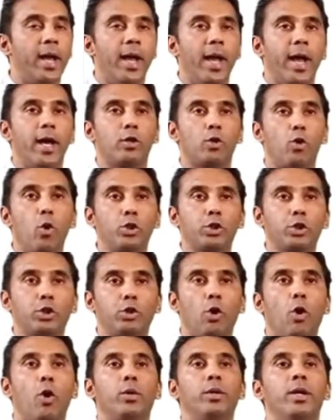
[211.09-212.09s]
a rose
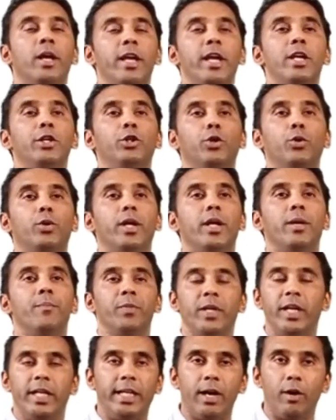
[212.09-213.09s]
thorn injury.
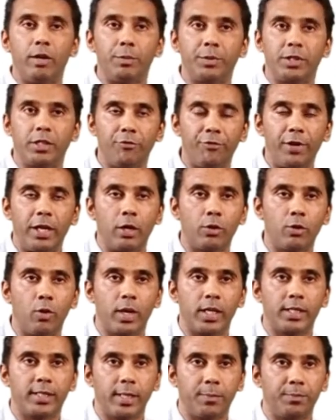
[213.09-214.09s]
He developed
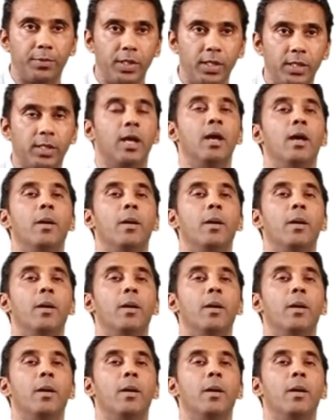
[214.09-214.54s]
Staphylococcus sepsis.